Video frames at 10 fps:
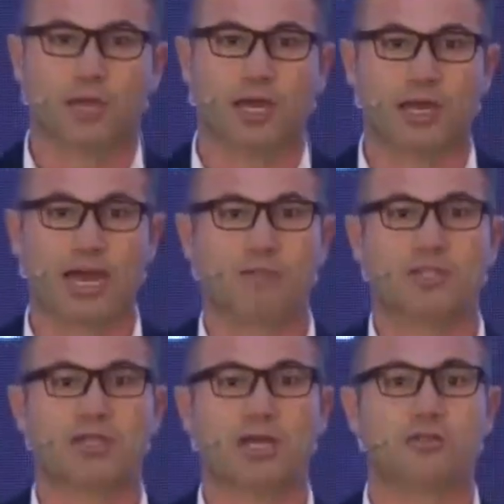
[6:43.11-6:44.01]
And
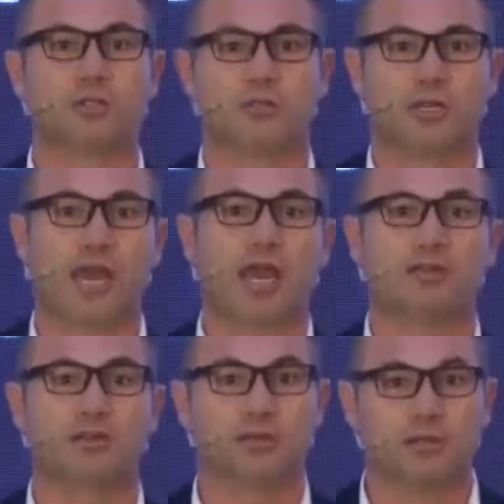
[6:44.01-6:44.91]
Amazon
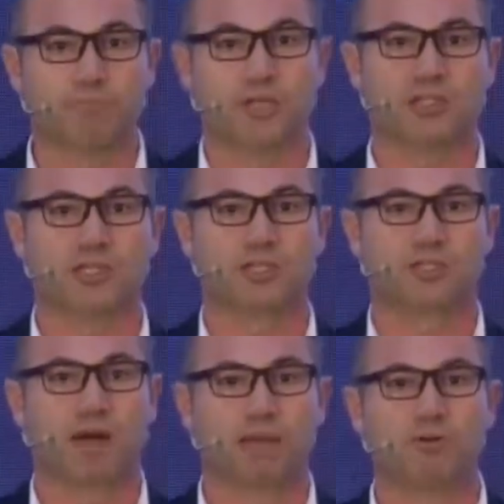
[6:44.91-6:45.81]
ate their business
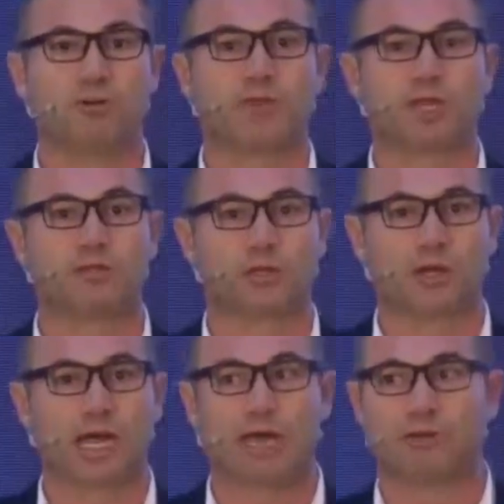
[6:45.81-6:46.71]
by moving to
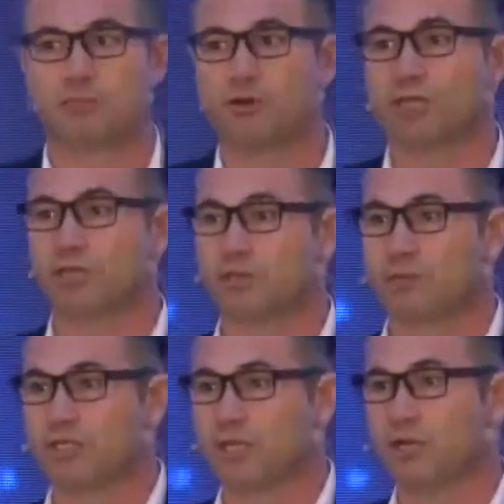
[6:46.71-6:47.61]
cloud and moving to
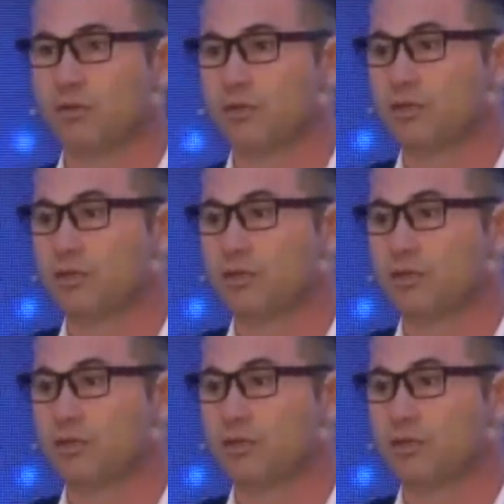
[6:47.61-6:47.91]
retail.